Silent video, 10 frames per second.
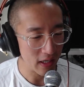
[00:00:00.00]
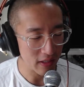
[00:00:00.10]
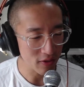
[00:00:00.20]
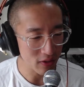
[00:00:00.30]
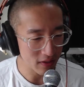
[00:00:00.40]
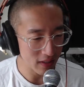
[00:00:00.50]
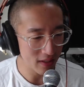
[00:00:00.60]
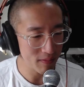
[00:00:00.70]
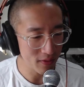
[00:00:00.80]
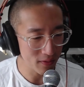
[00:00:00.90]
you just send
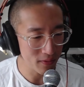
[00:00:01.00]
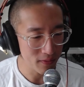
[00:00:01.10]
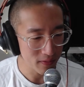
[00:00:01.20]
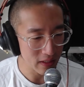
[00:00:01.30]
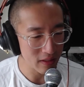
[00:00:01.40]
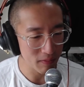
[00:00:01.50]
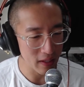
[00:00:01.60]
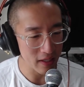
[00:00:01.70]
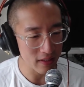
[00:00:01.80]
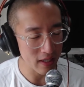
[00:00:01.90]
him to this
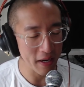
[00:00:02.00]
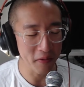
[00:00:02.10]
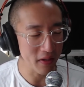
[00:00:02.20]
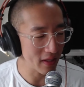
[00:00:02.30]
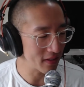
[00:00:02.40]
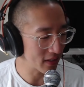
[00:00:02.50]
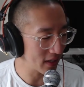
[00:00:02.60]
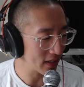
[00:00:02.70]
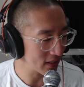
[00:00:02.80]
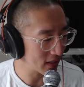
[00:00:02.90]
place. I don't think that's a good
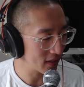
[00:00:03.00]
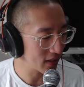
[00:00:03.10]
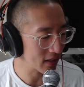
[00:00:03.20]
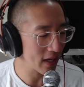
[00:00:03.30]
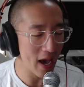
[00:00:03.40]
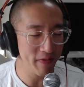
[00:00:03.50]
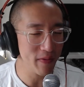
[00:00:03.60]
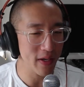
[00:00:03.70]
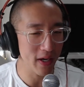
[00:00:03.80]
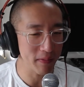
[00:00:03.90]
idea. Like they have to
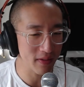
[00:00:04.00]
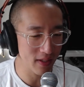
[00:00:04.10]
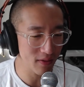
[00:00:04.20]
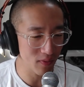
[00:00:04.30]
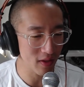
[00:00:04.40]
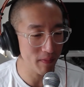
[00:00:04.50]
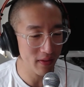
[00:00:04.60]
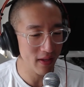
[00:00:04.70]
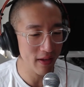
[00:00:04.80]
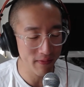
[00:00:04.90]
be obsessed with it, but
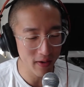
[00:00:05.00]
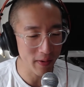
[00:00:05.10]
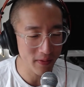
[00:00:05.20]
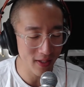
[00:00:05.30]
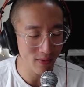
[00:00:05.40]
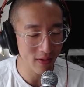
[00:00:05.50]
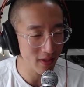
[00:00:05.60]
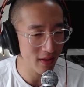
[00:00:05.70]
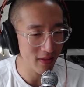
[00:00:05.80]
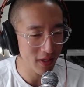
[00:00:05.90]
then if they're obsessed with
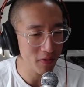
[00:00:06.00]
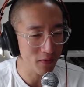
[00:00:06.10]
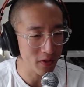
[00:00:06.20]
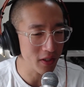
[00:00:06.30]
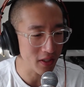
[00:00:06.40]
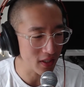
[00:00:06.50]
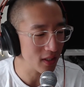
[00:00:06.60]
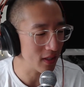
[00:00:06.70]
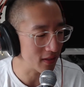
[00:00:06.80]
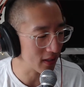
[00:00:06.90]
it, then they don't really need
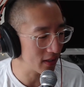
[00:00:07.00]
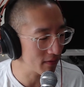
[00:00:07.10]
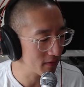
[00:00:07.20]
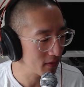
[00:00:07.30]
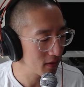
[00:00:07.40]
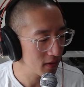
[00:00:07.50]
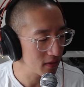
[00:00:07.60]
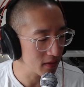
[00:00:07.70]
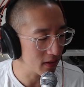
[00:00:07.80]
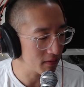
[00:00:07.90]
this kind of
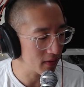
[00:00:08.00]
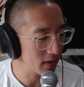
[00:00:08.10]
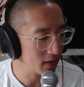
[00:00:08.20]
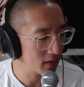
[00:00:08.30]
stuff, right?